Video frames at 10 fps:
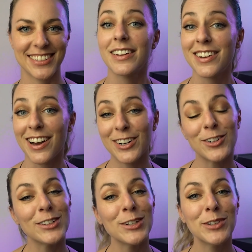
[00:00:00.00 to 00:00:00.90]
Not
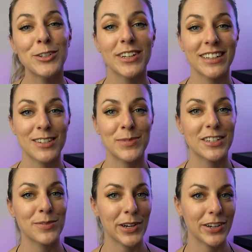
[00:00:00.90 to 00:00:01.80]
only will you get some
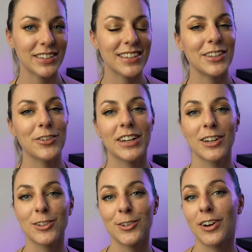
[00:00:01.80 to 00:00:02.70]
experience that you can
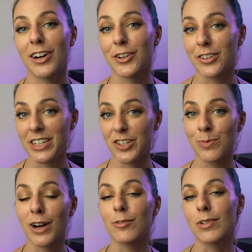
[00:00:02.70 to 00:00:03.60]
include on your Teach
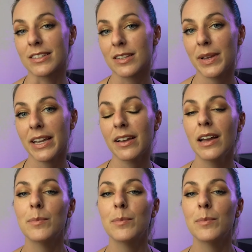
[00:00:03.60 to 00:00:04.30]
Abroad resume,